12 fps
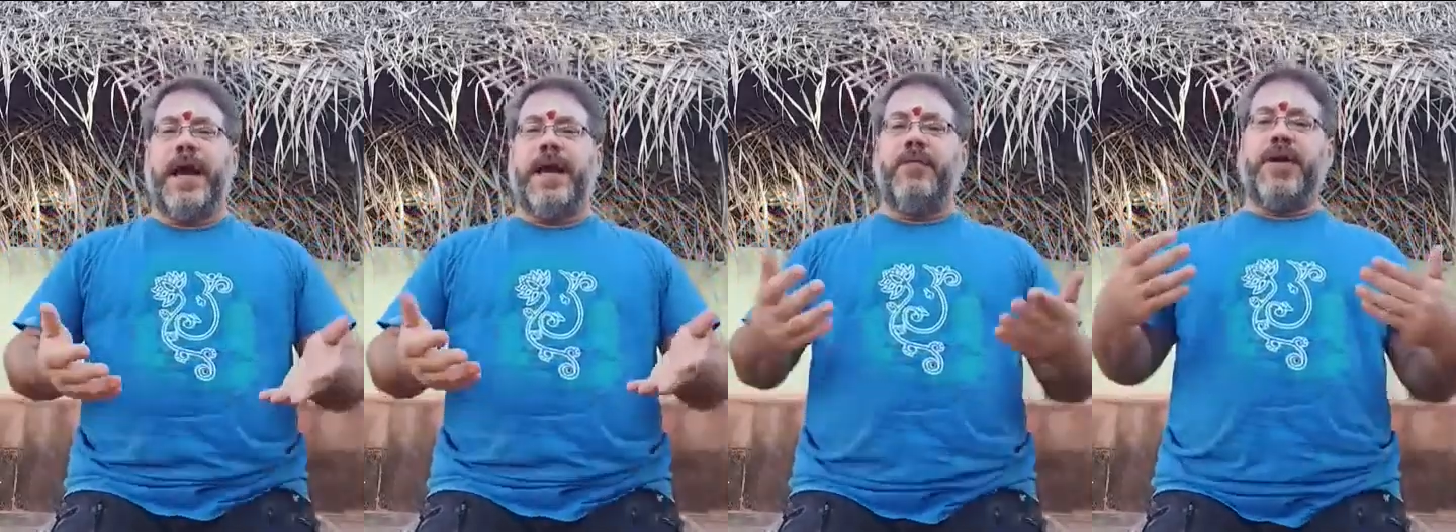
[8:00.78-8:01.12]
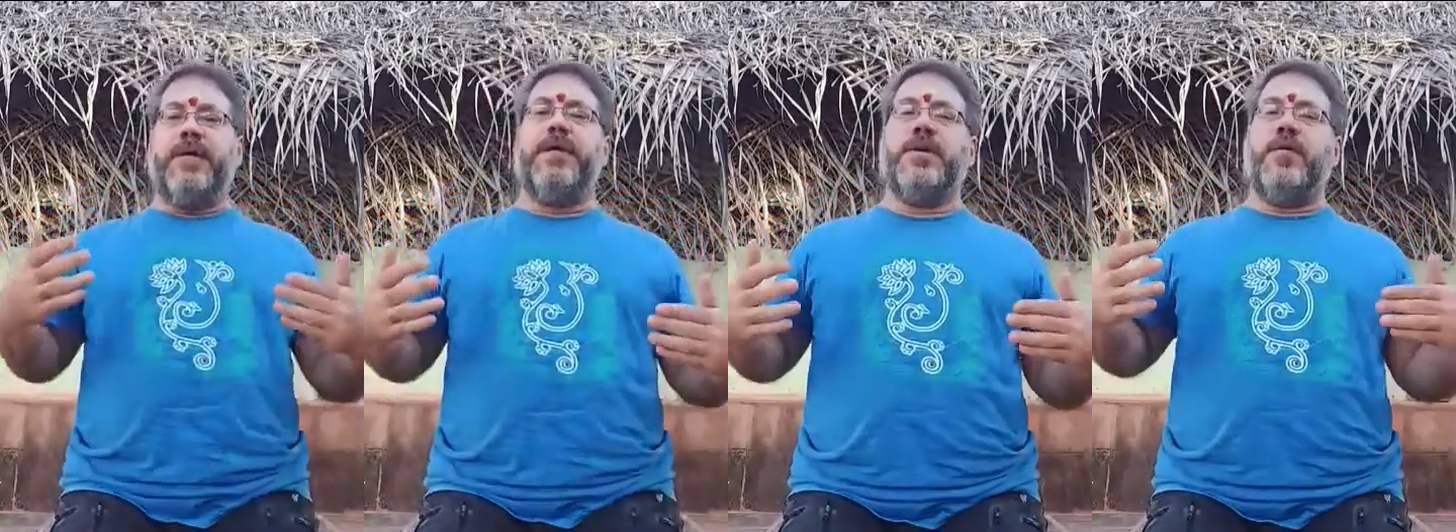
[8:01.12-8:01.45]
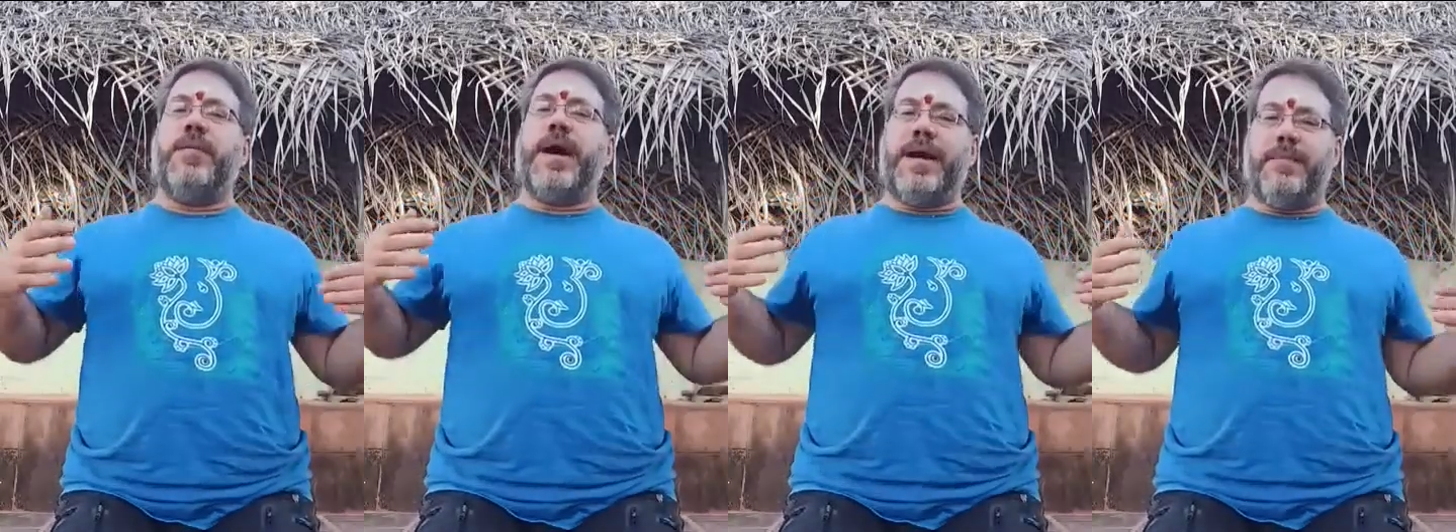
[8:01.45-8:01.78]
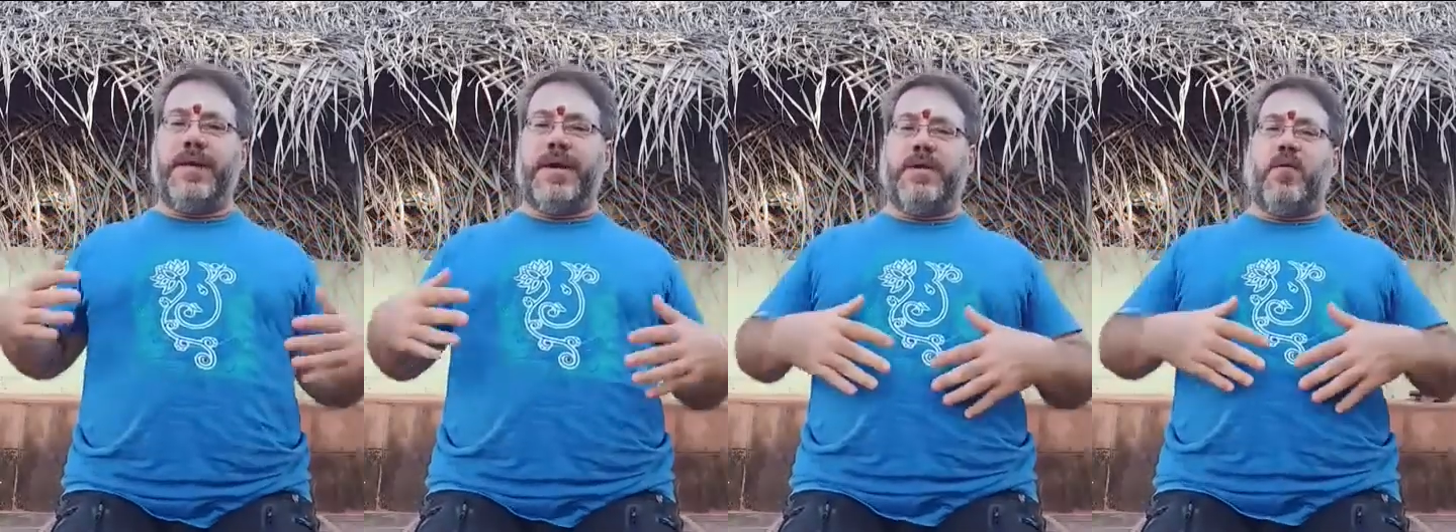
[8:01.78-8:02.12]
And whenever you
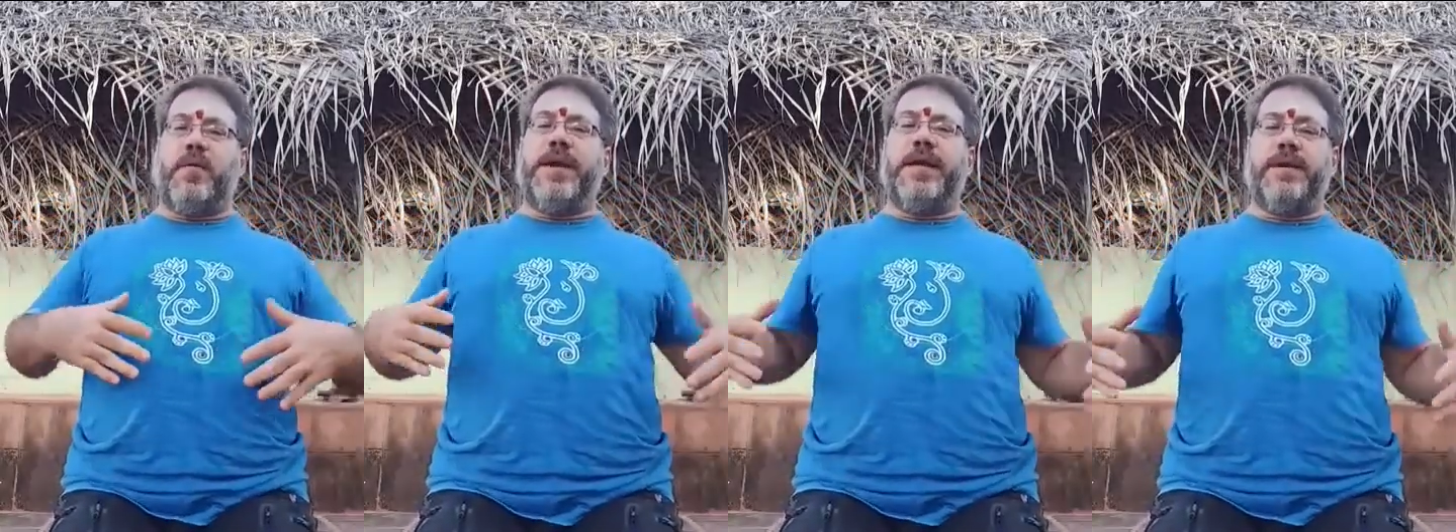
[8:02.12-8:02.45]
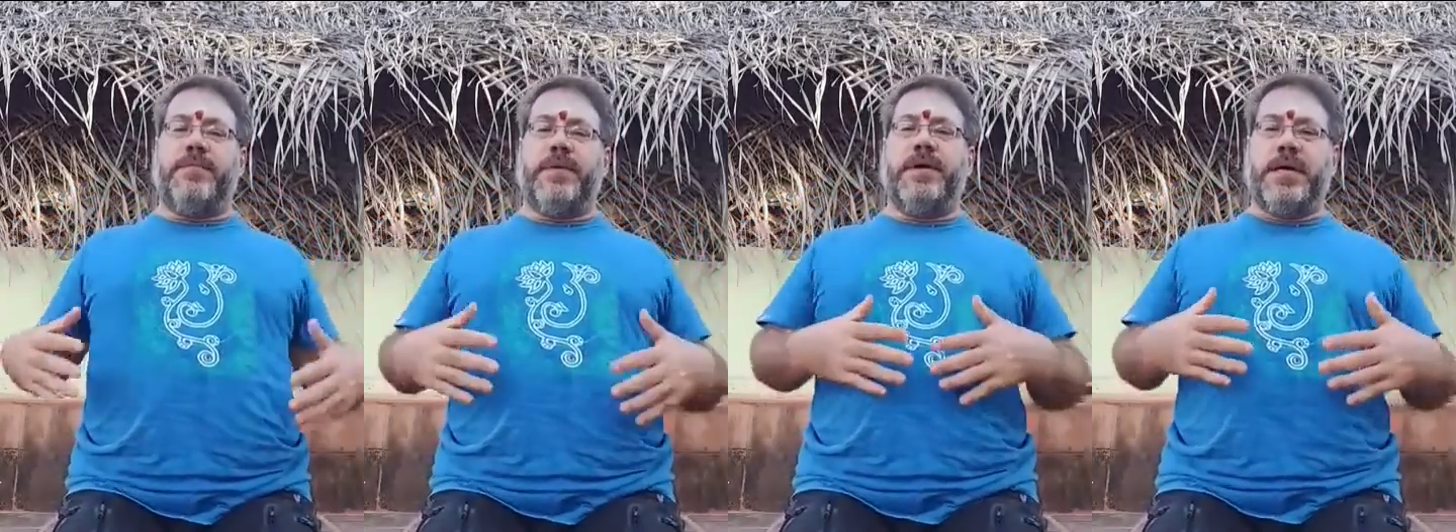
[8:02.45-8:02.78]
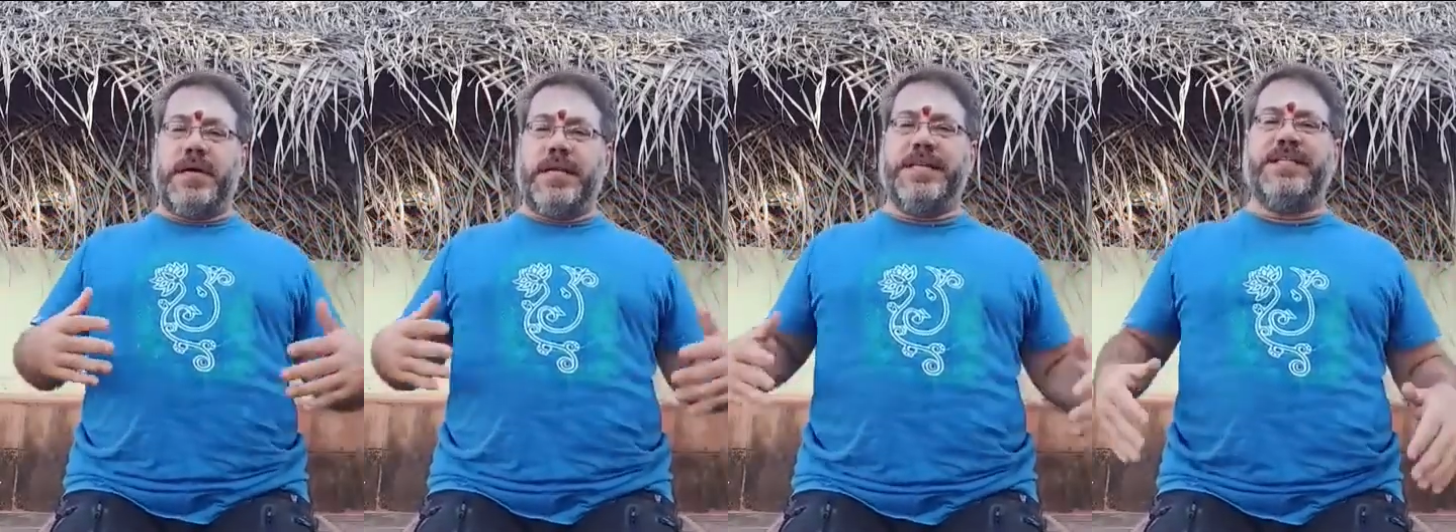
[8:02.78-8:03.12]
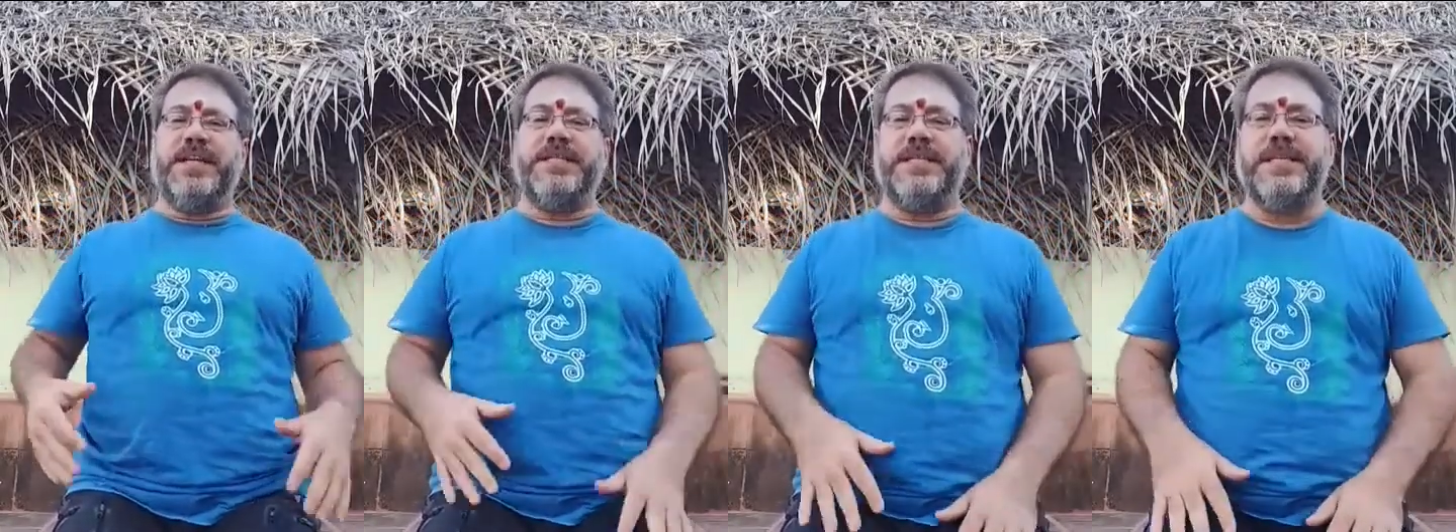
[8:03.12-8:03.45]
back bend, opening up the
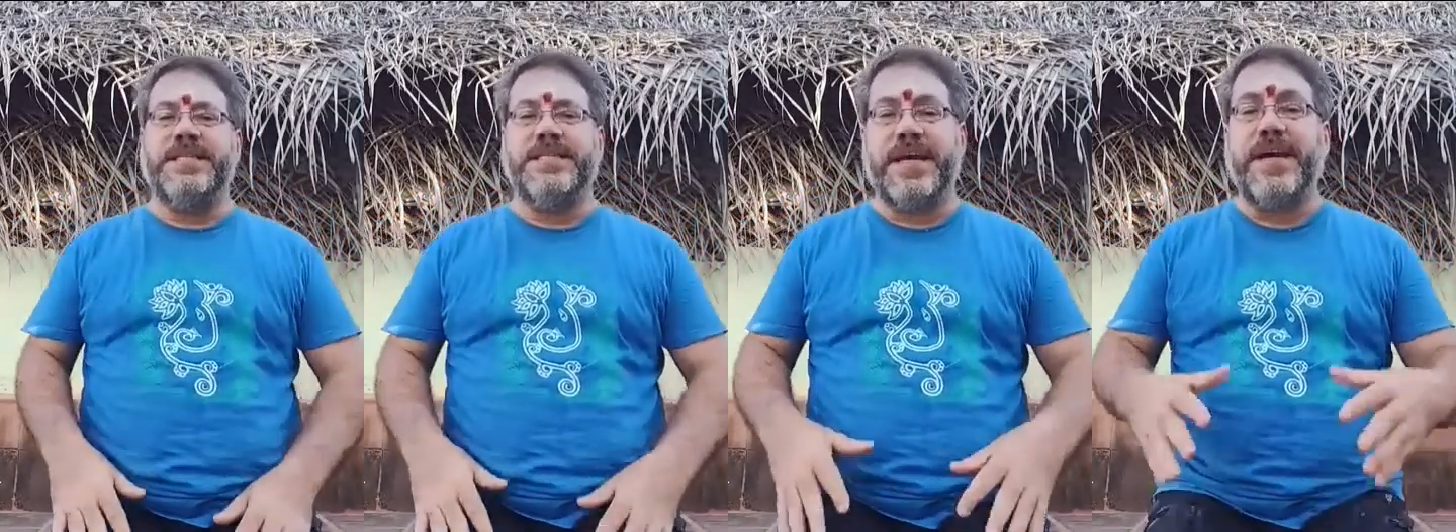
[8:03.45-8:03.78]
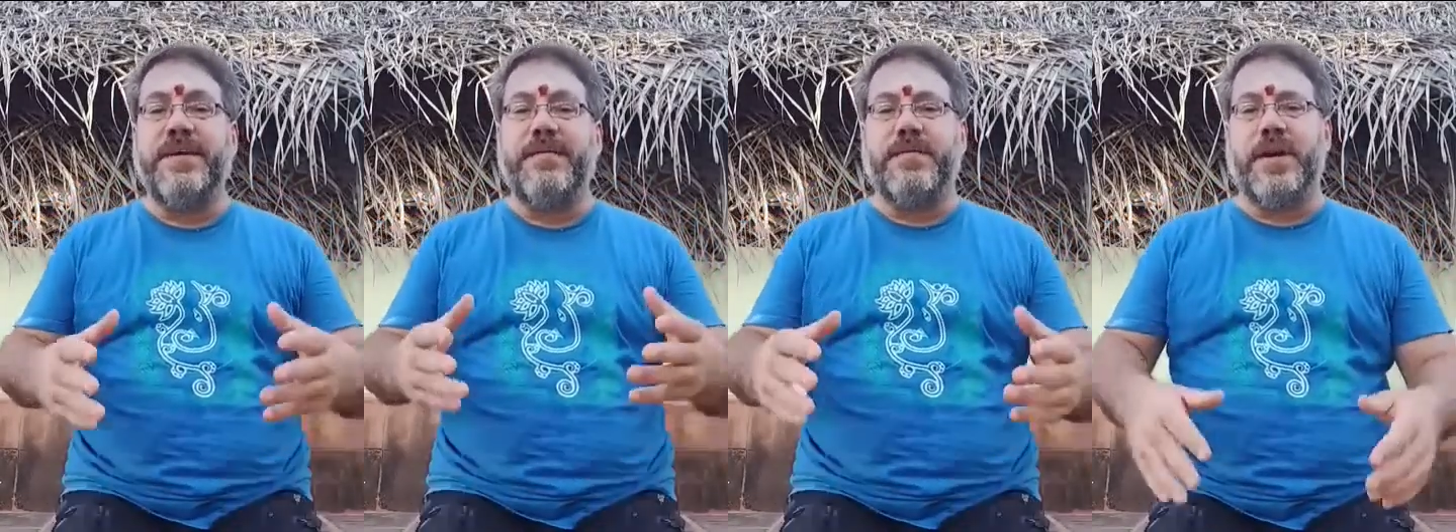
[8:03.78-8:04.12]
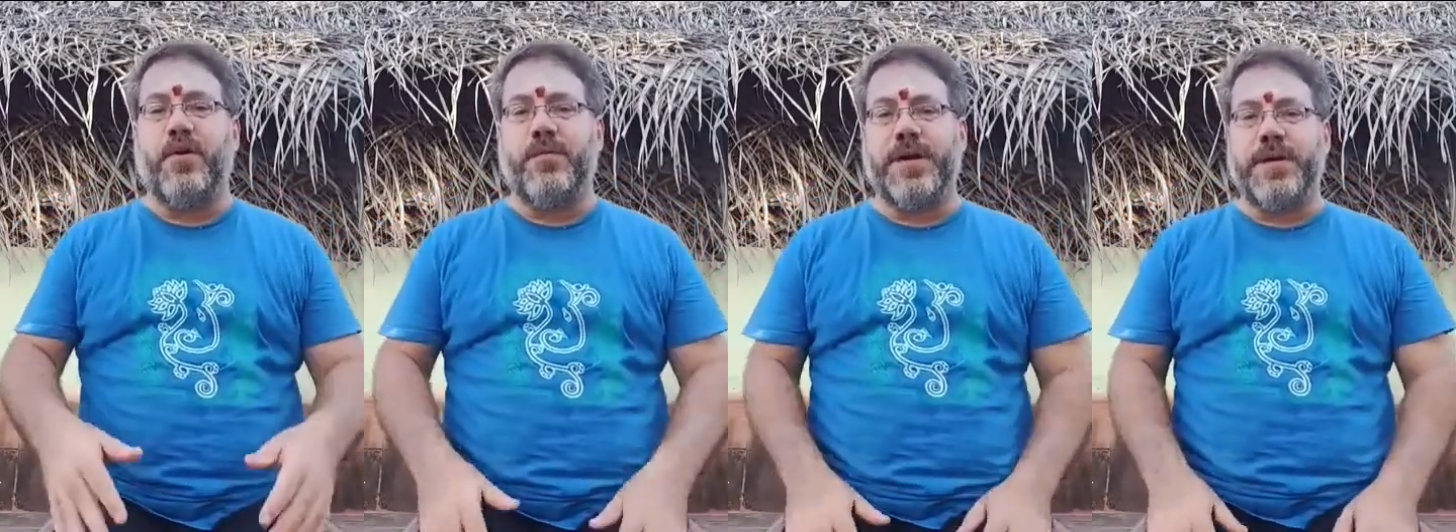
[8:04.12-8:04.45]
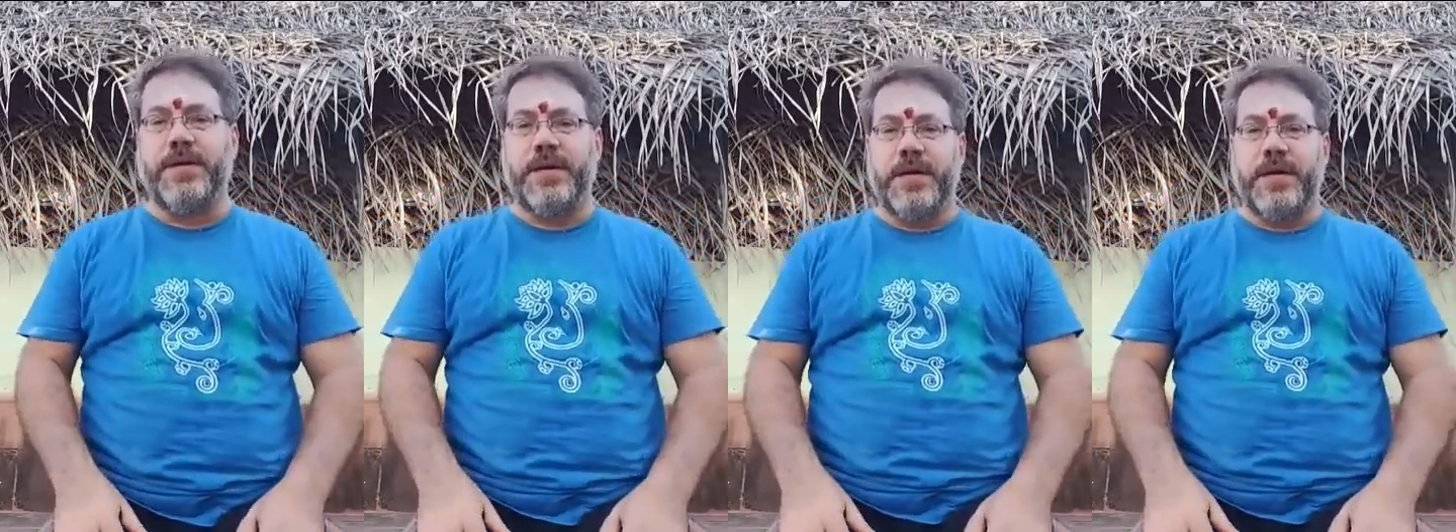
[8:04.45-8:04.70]
chest, it's a viloma.